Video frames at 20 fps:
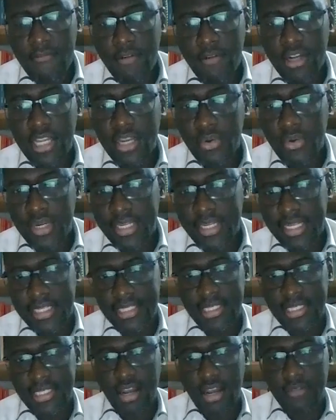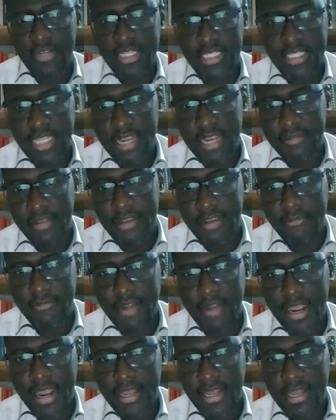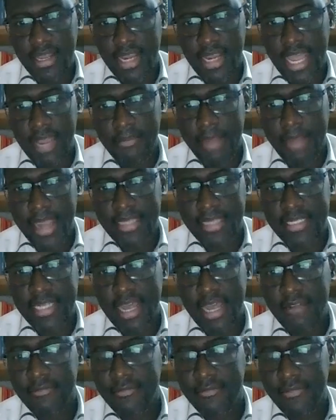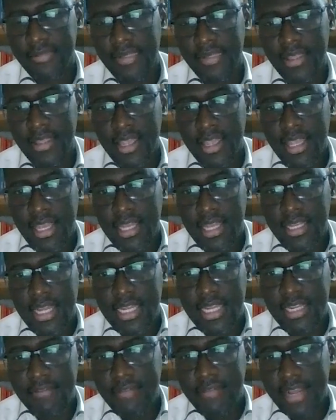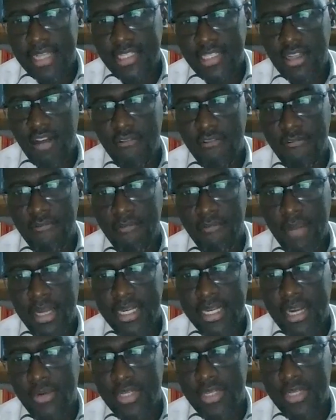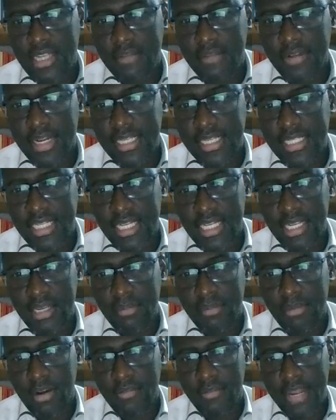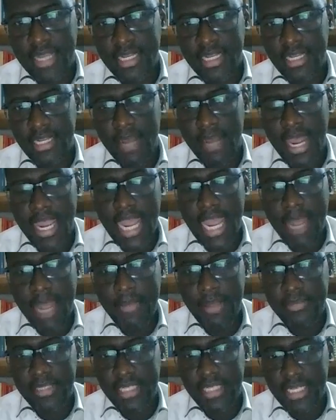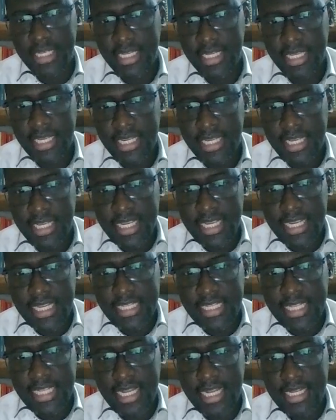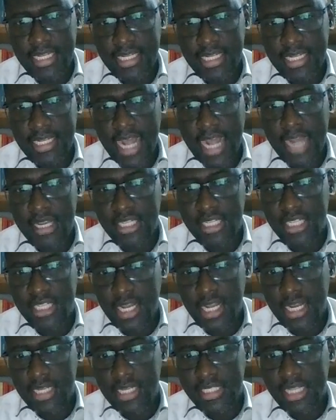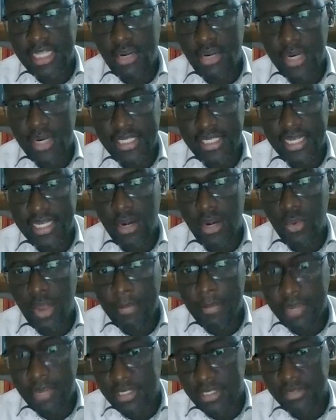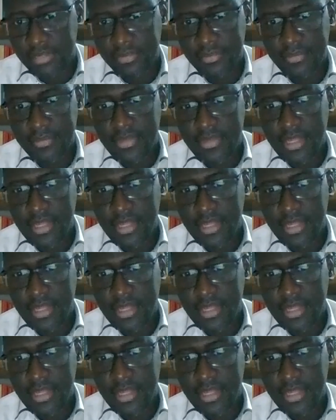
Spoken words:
For the critics of the CFA franc, like myself, the defense of monetary sovereignty provided by MMT is an additional theoretical weapon.